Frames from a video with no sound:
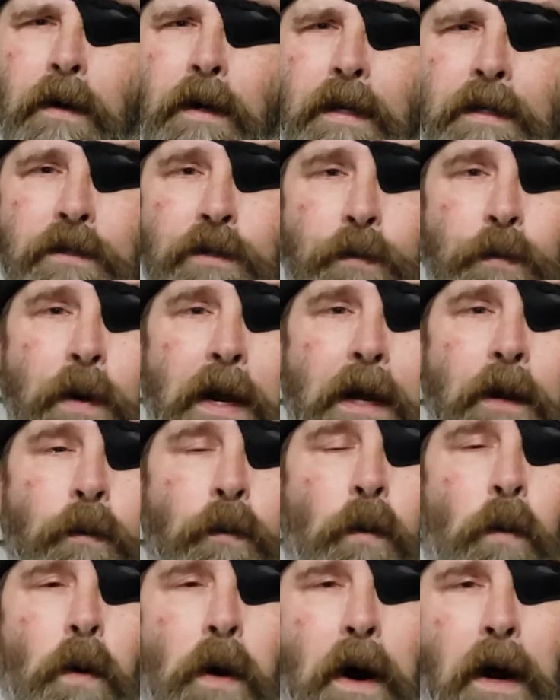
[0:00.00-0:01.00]
it's around
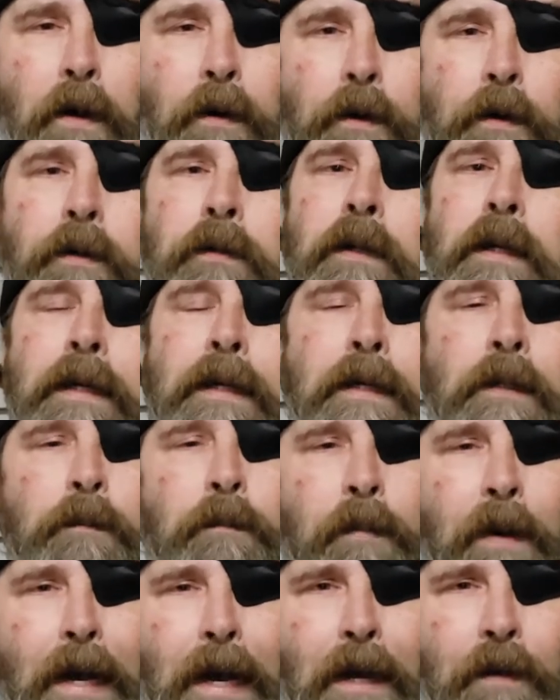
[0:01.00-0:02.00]
water, like in
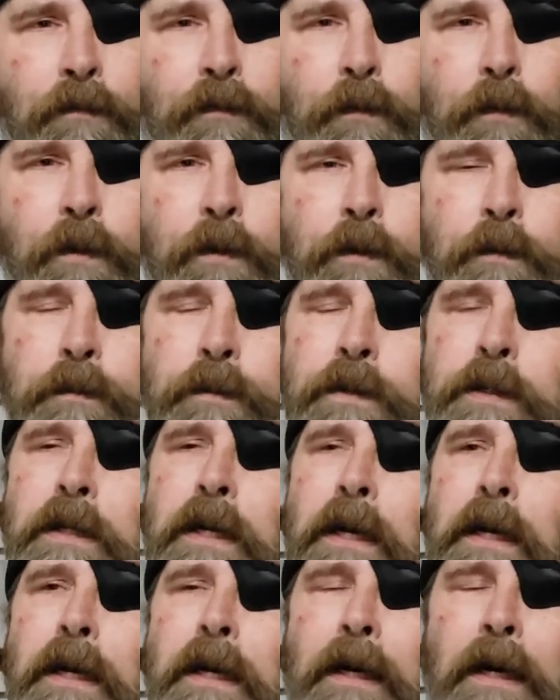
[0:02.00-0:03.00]
bathrooms,
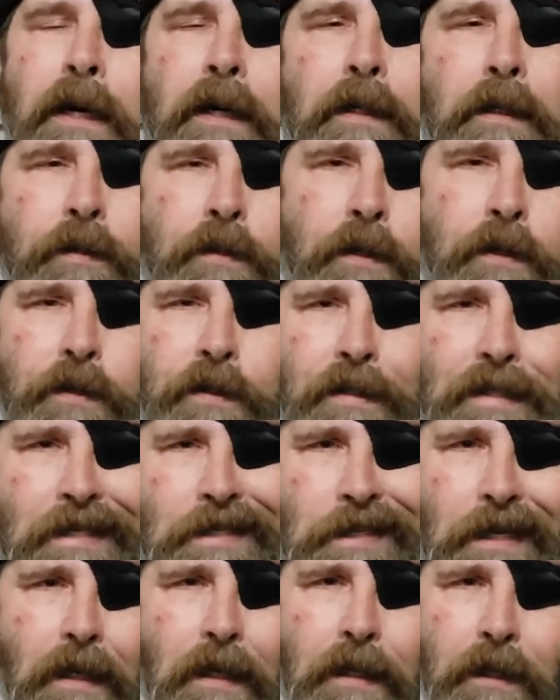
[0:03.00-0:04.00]
uh, near the
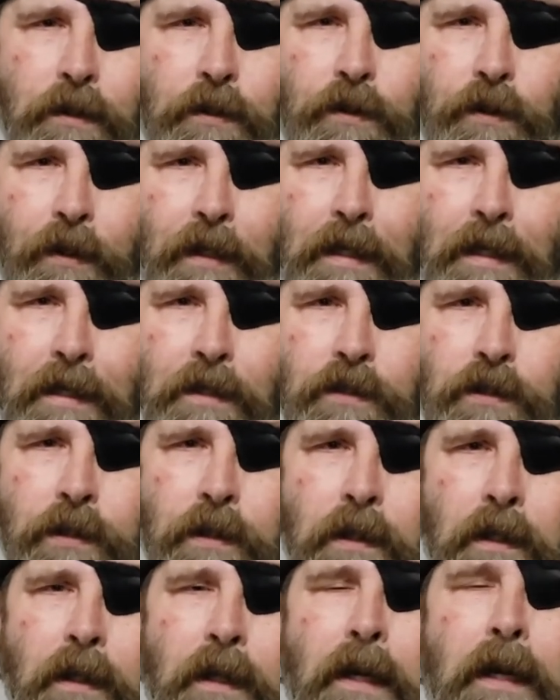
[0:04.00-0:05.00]
sink in your
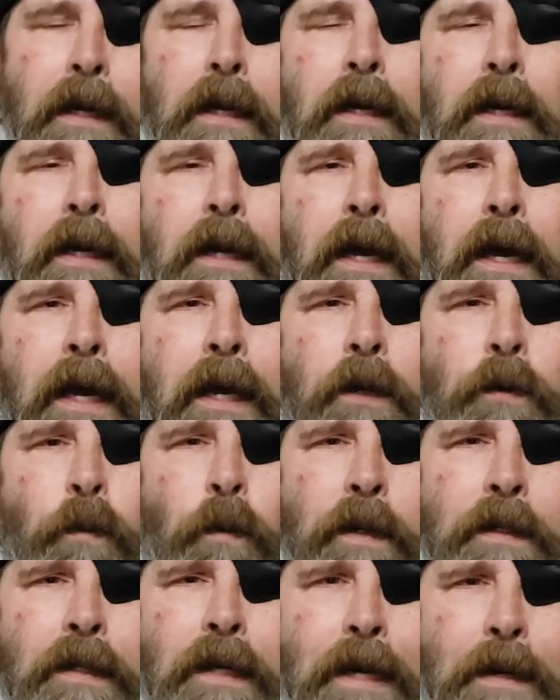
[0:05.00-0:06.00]
kitchen. And
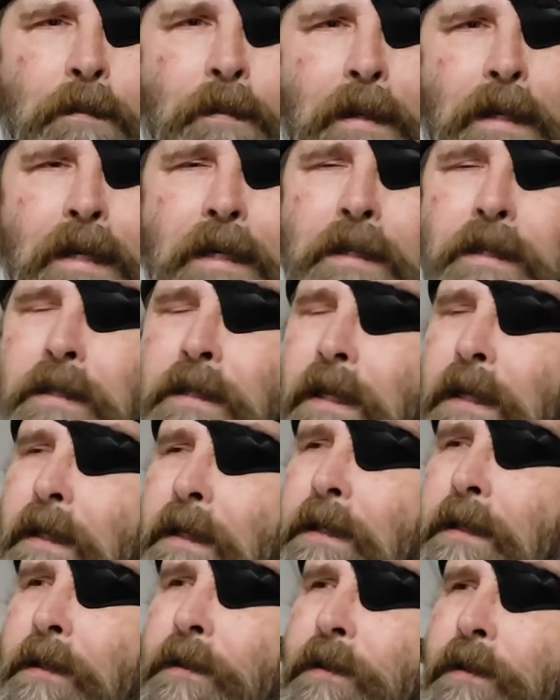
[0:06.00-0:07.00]
what that means
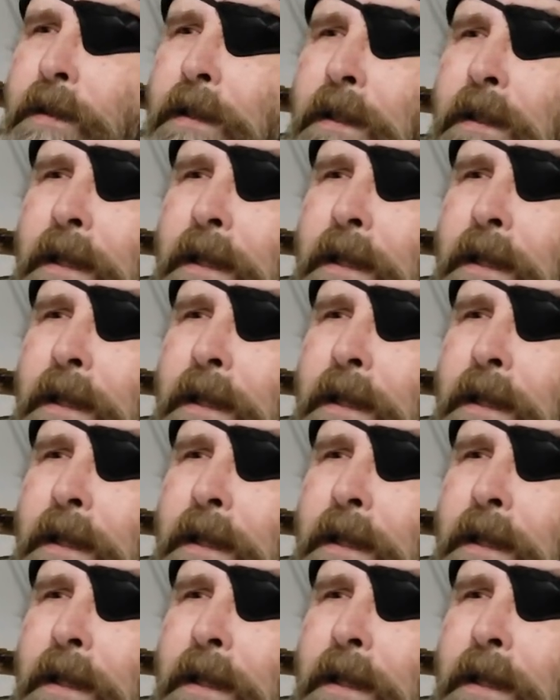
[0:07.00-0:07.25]
is